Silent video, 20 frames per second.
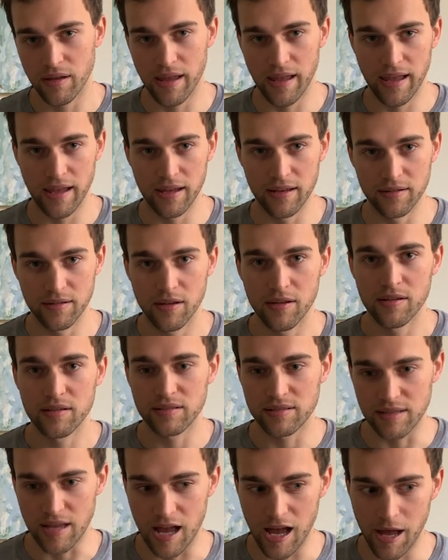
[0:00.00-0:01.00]
and
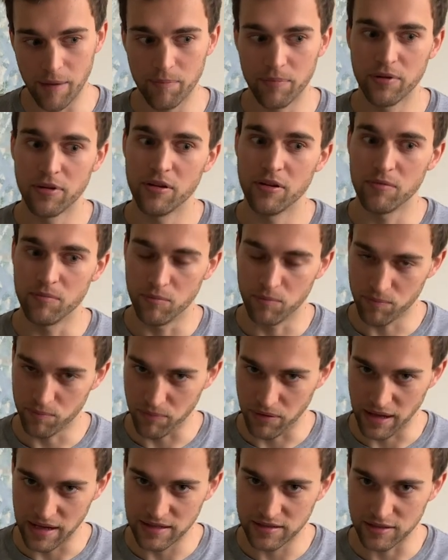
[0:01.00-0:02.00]
stop,
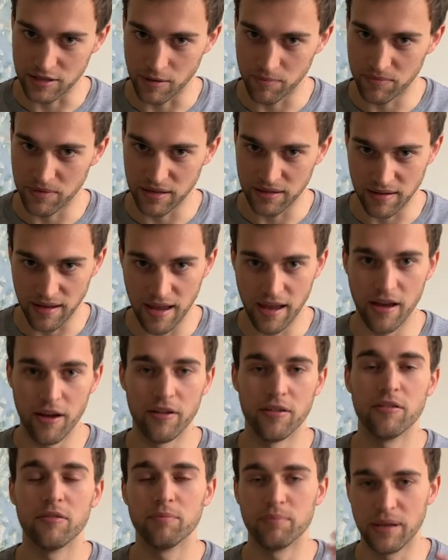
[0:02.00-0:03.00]
place something
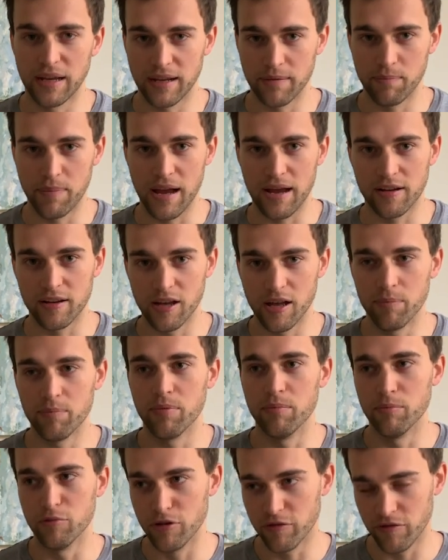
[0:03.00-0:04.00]
down, pick it back
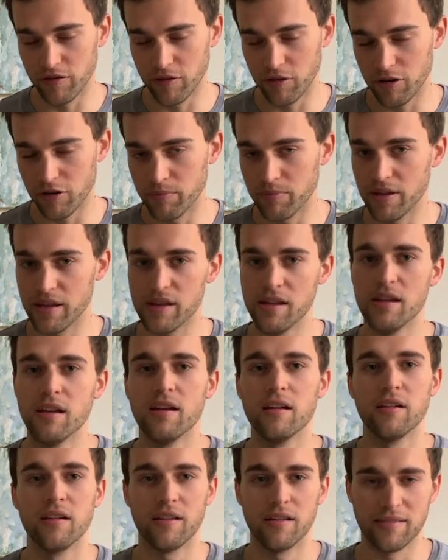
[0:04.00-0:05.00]
up, move a little bit.
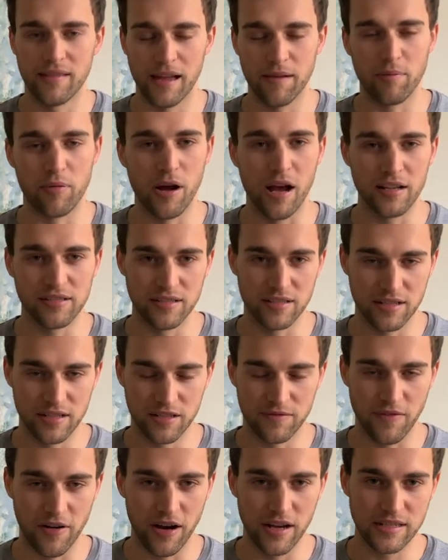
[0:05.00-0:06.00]
That process
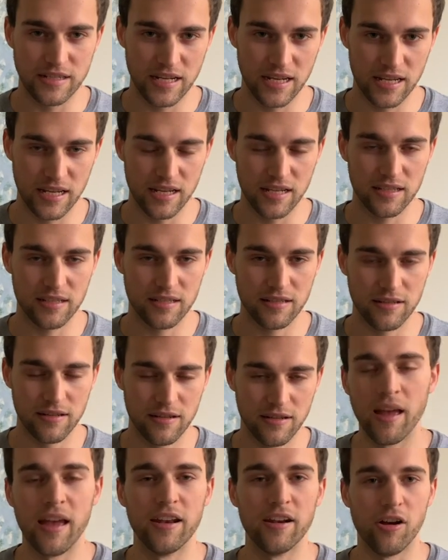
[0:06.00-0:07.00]
gets very tedious.
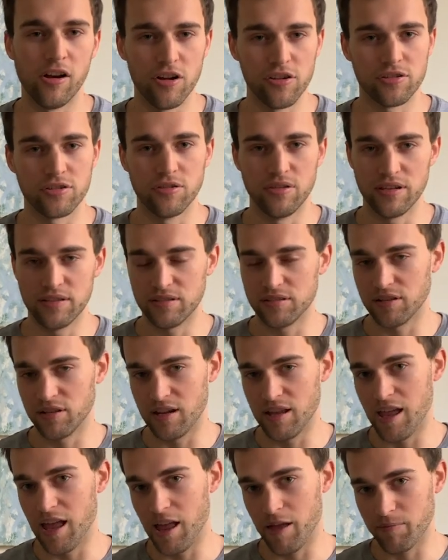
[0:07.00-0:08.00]
And also, this is
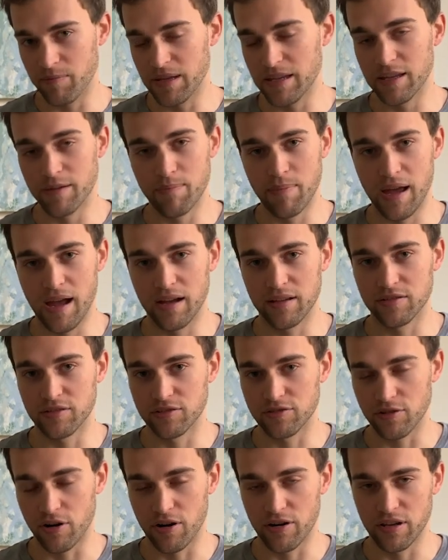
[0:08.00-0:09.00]
gonna help me get back to
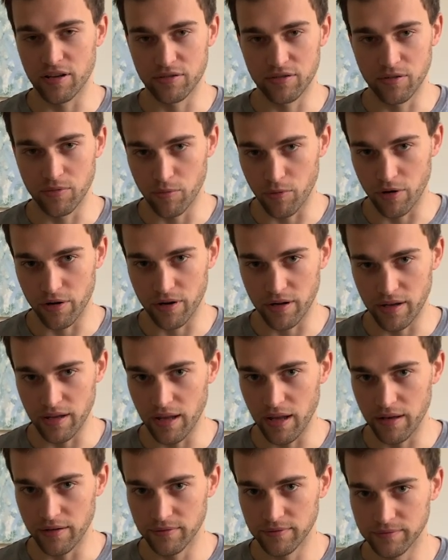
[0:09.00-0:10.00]
starting to work
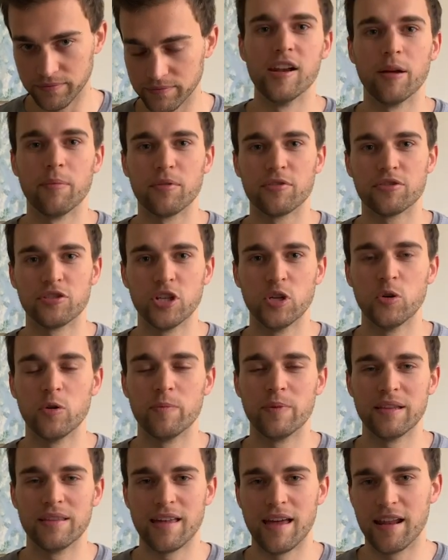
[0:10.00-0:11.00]
again. And number two would
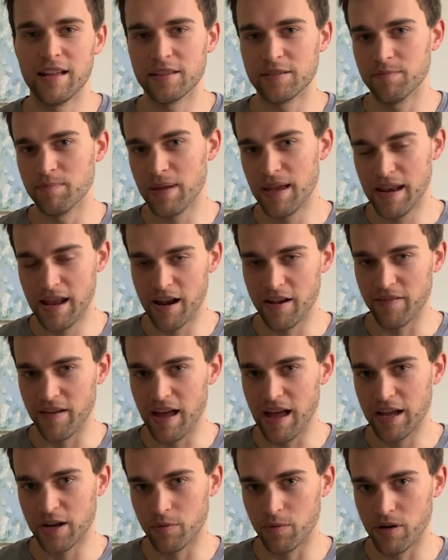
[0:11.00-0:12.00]
be that it's made out of
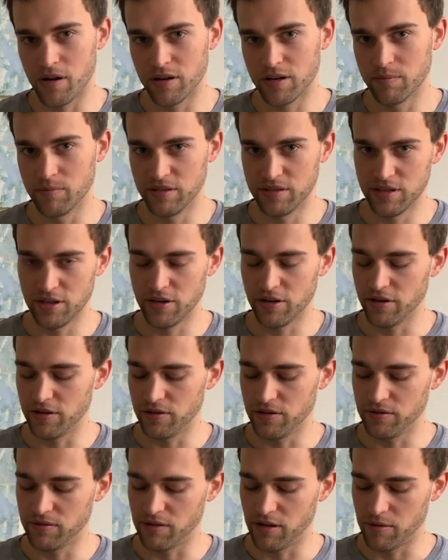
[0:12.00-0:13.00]
high quality
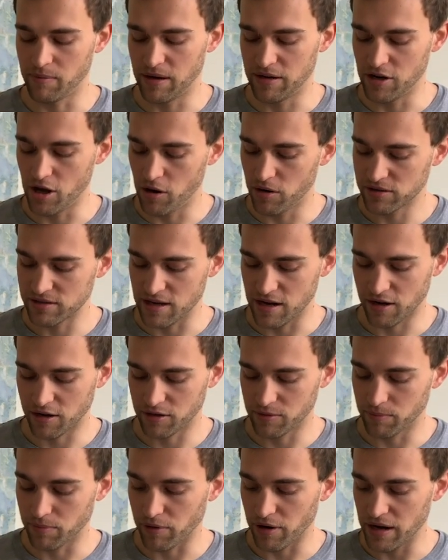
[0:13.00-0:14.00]
material. I know it's not
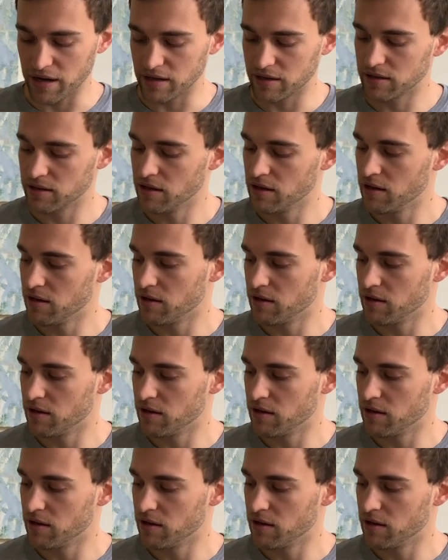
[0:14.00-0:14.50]
gonna break.